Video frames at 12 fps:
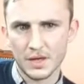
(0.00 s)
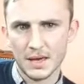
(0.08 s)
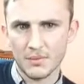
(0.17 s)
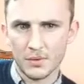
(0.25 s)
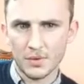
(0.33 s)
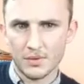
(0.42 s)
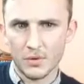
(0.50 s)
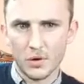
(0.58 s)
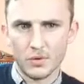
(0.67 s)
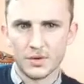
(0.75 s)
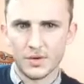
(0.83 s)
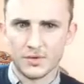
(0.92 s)
yet with
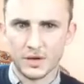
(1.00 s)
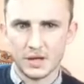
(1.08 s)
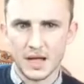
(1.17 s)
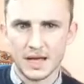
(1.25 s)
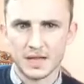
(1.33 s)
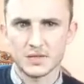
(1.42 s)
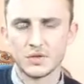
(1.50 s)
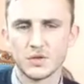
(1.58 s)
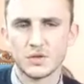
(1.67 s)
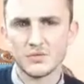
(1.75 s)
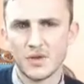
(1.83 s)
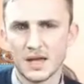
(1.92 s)
all the different clients, so
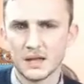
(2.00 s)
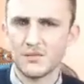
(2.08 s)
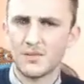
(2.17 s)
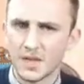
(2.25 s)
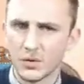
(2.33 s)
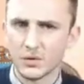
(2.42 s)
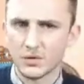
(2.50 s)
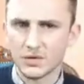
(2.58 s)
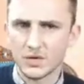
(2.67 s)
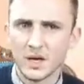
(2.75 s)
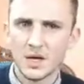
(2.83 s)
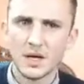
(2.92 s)
you can rank the videos.